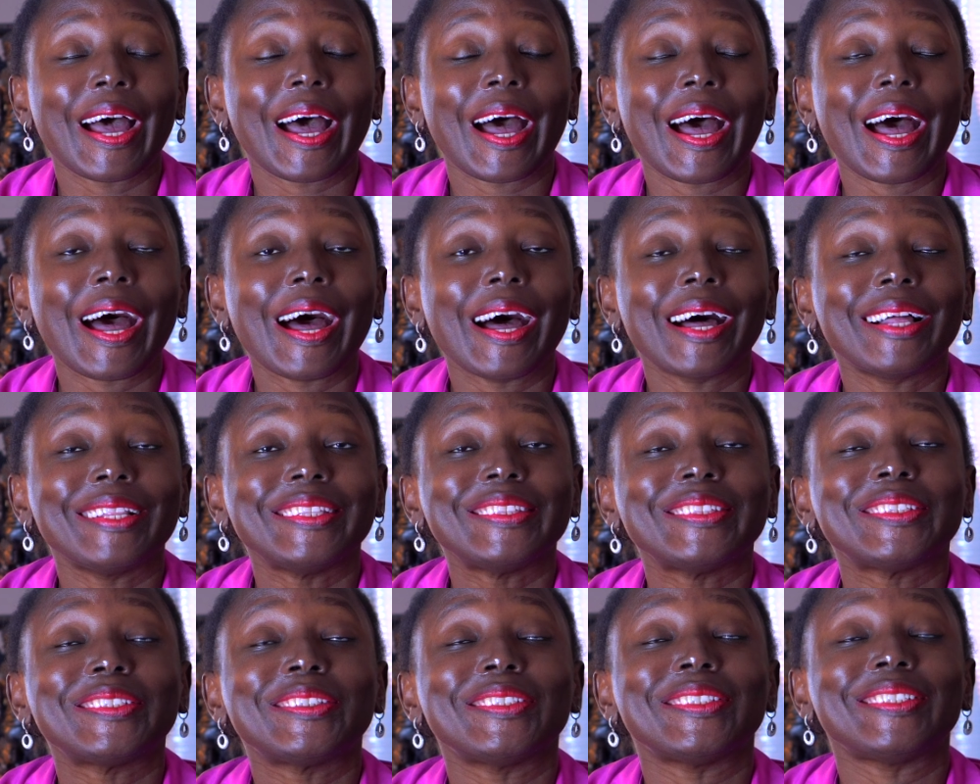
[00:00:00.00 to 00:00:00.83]

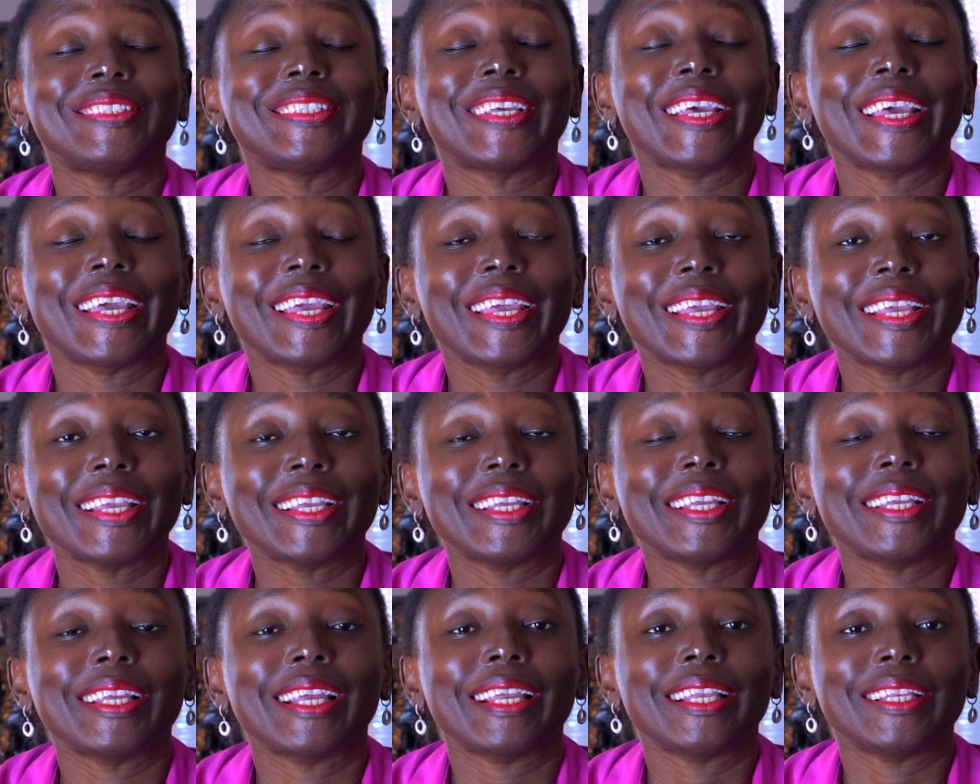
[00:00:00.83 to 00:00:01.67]
and
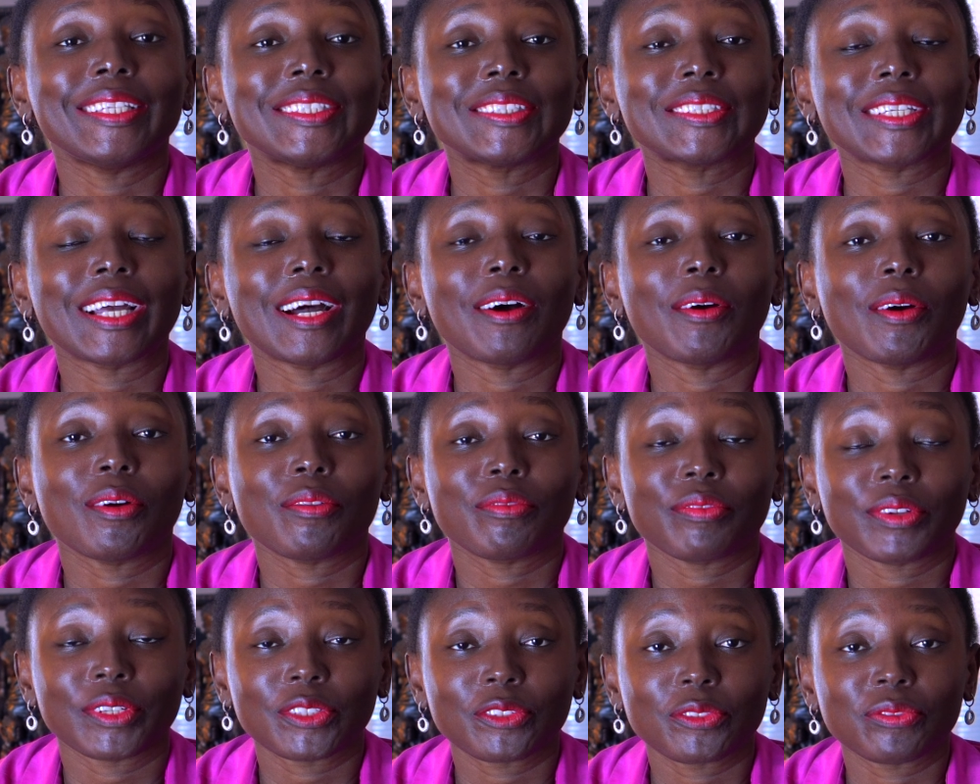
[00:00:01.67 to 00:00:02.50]
today is our
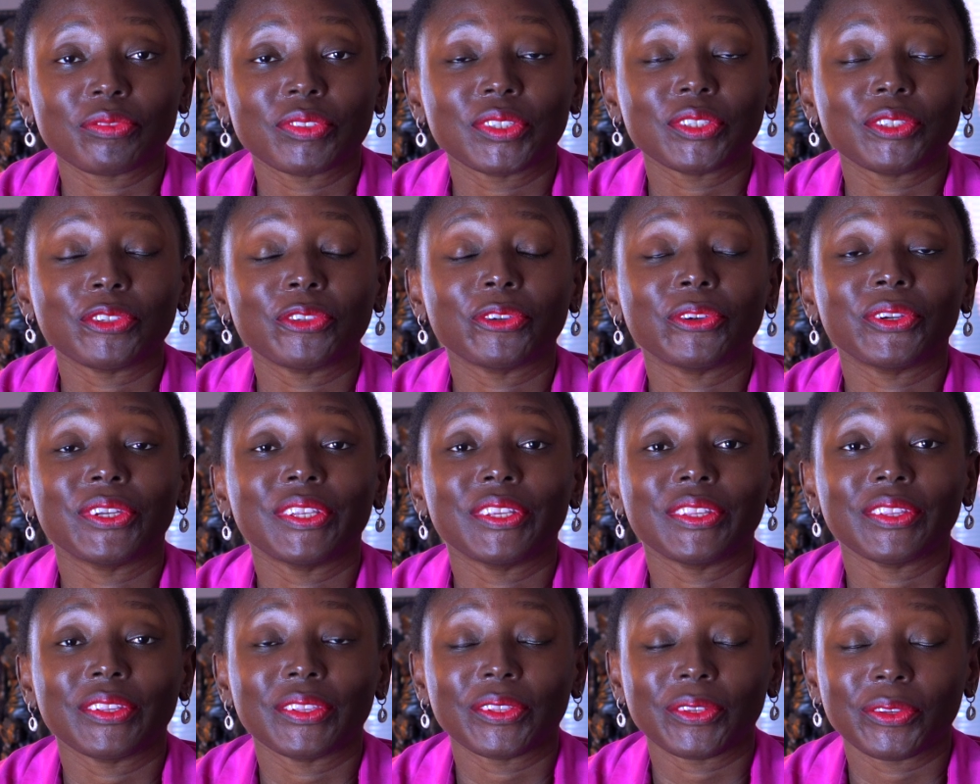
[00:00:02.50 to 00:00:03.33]
first video
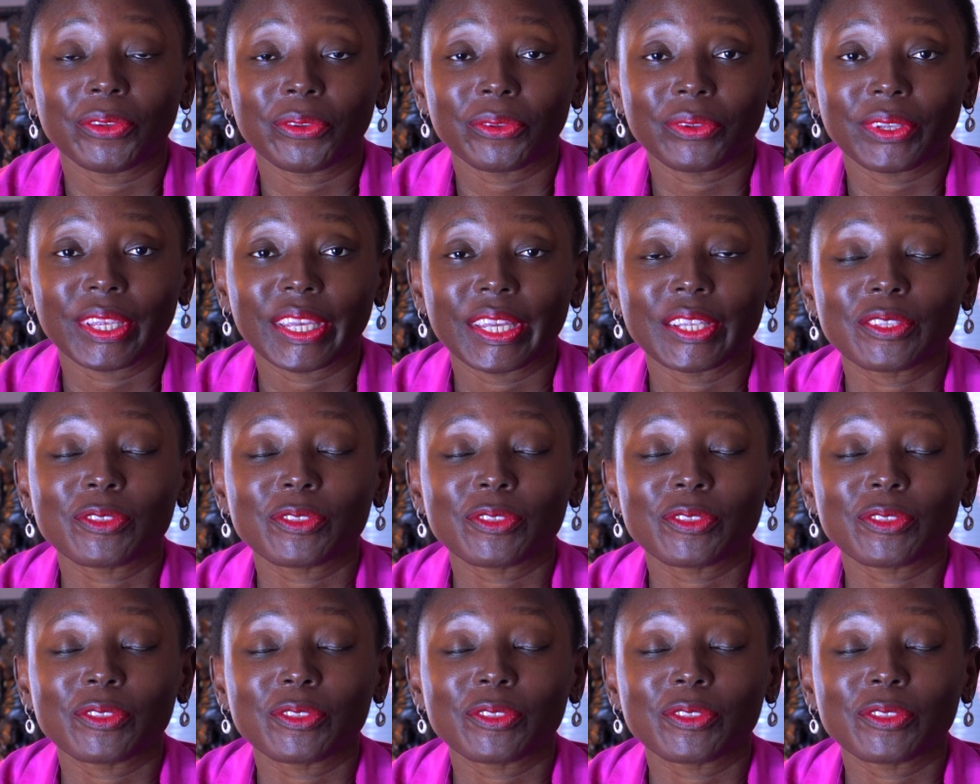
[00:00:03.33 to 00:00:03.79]
in the new year.